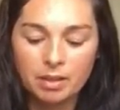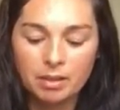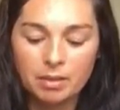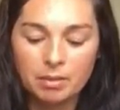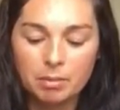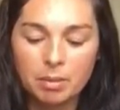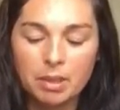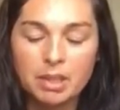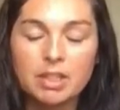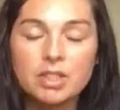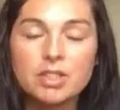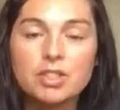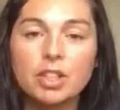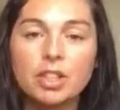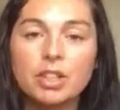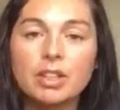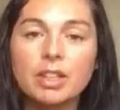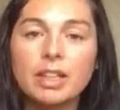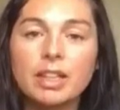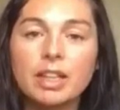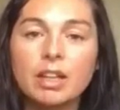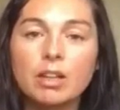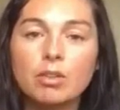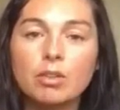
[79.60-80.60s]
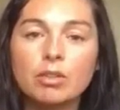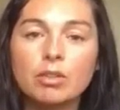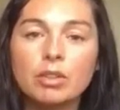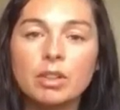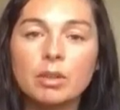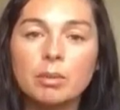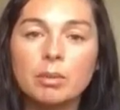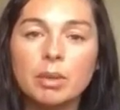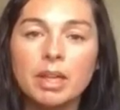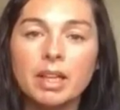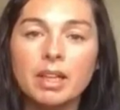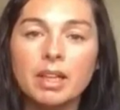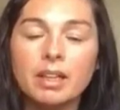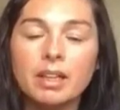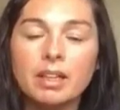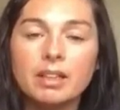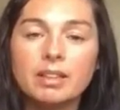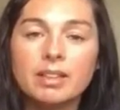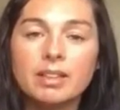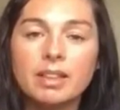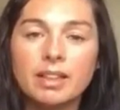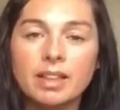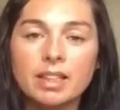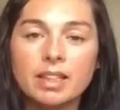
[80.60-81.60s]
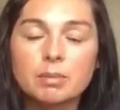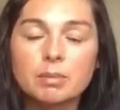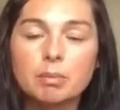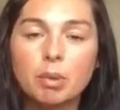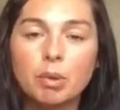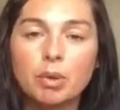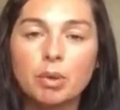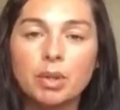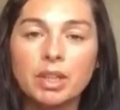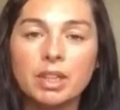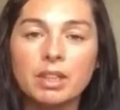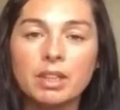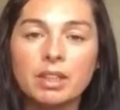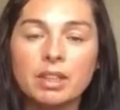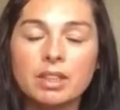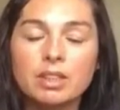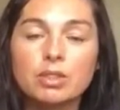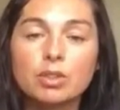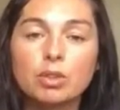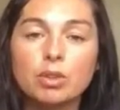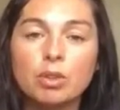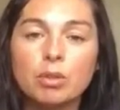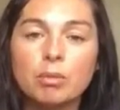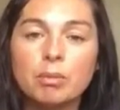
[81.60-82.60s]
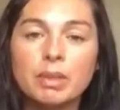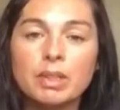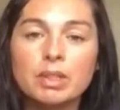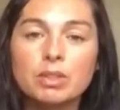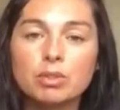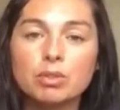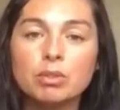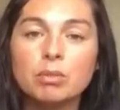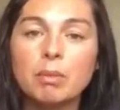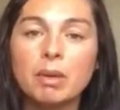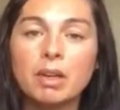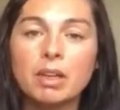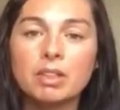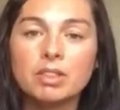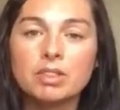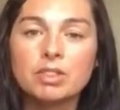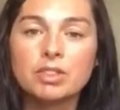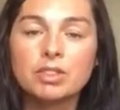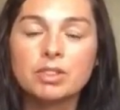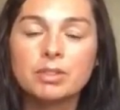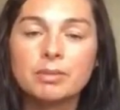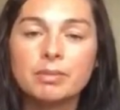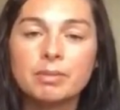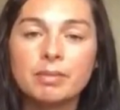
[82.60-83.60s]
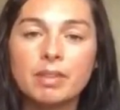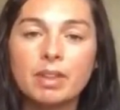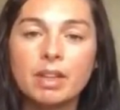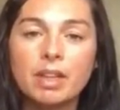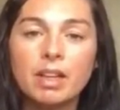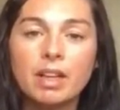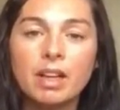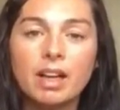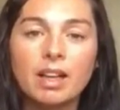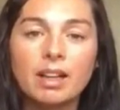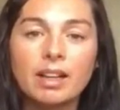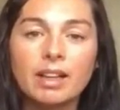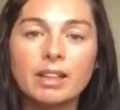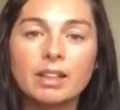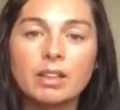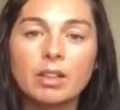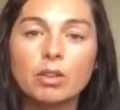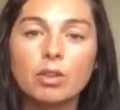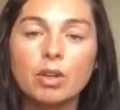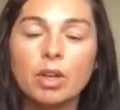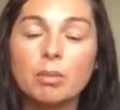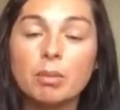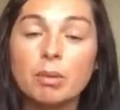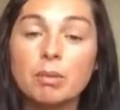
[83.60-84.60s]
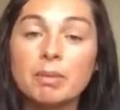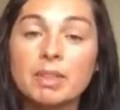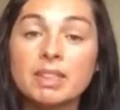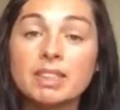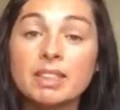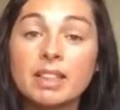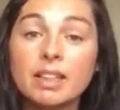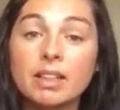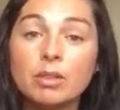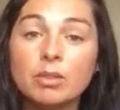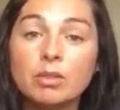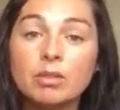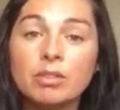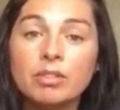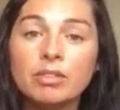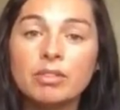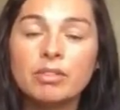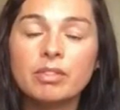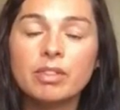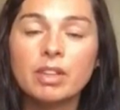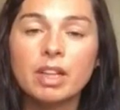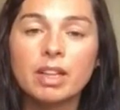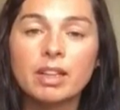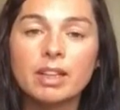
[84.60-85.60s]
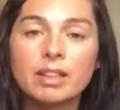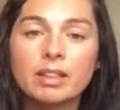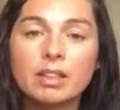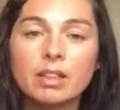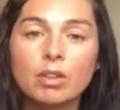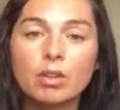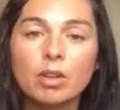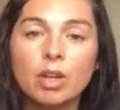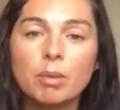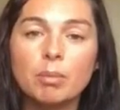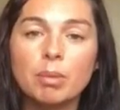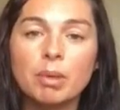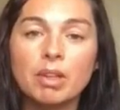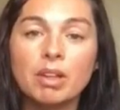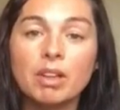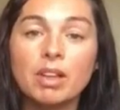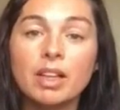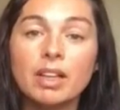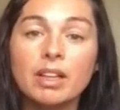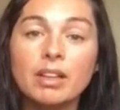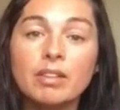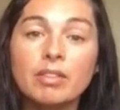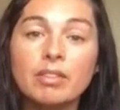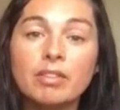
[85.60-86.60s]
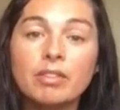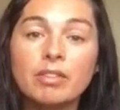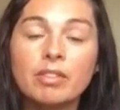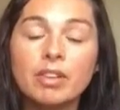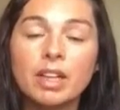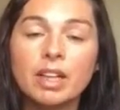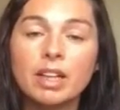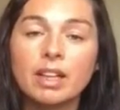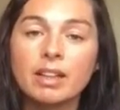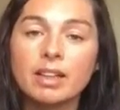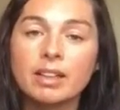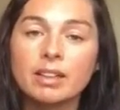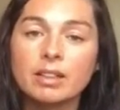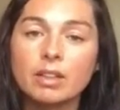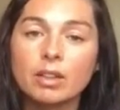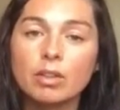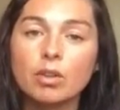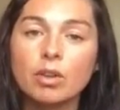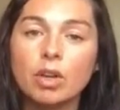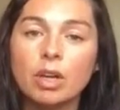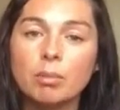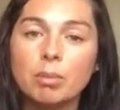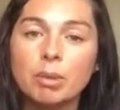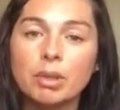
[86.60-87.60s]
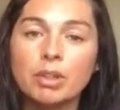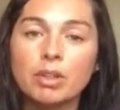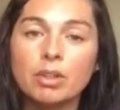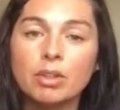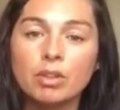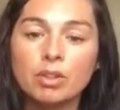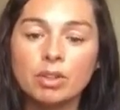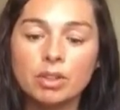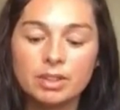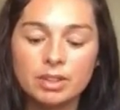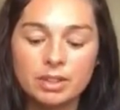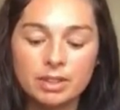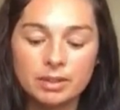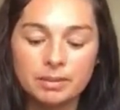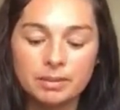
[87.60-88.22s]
But the journey along the way to this point has taught me so much. I learned a lot about myself, I learned a lot about life, and I learned a lot about God.